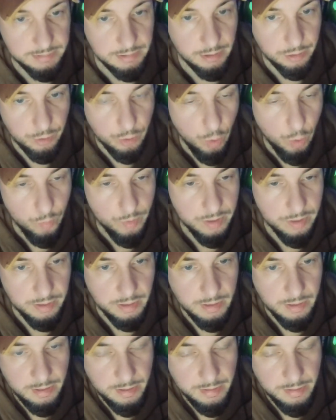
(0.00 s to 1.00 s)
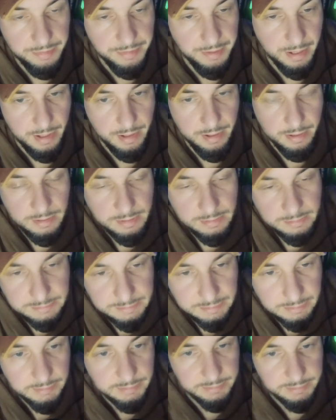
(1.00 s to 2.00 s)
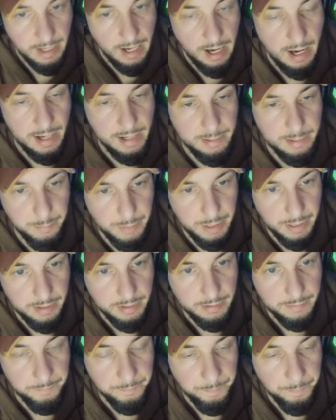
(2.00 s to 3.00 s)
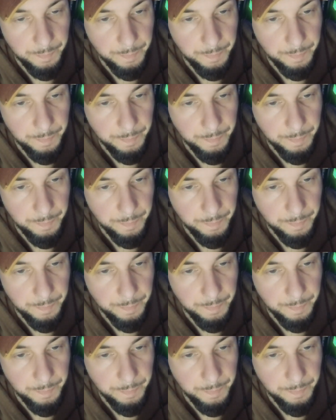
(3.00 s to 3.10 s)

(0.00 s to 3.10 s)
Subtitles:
are going there to die, man.